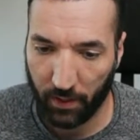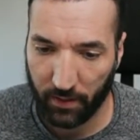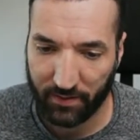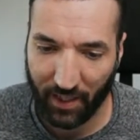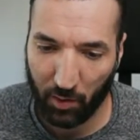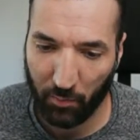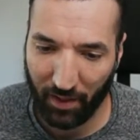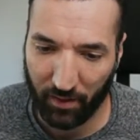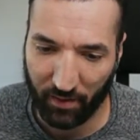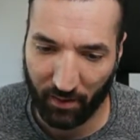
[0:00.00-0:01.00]
Del
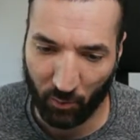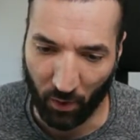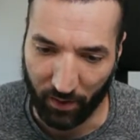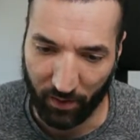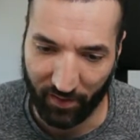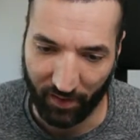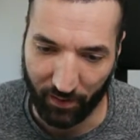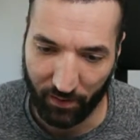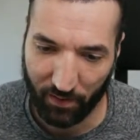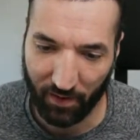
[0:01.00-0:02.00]
Bells
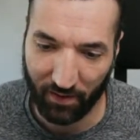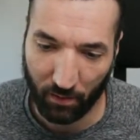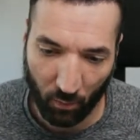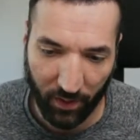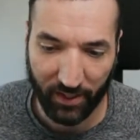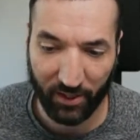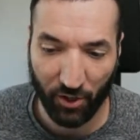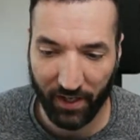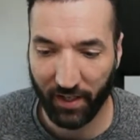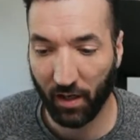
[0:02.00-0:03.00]
says, is swing
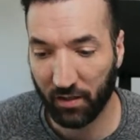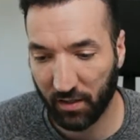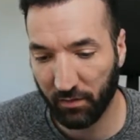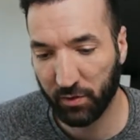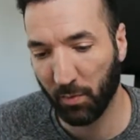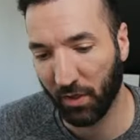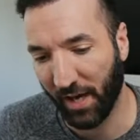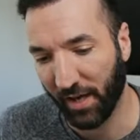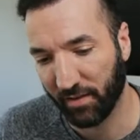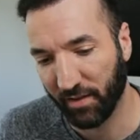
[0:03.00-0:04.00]
trading uncomfortable
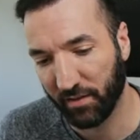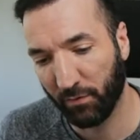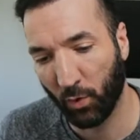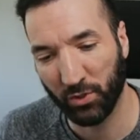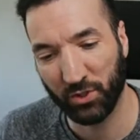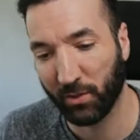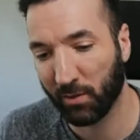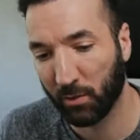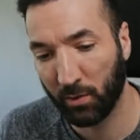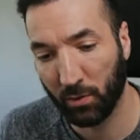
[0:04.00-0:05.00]
assets for short
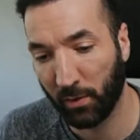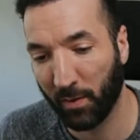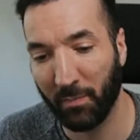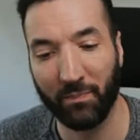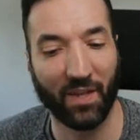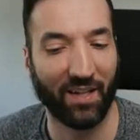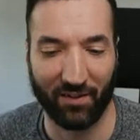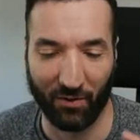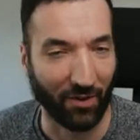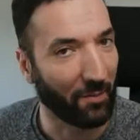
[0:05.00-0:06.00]
term? And
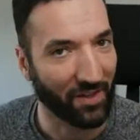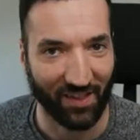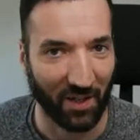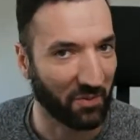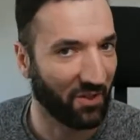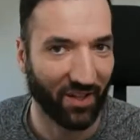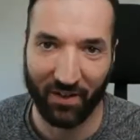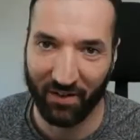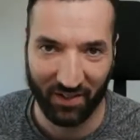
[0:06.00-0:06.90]
so let me stop you there.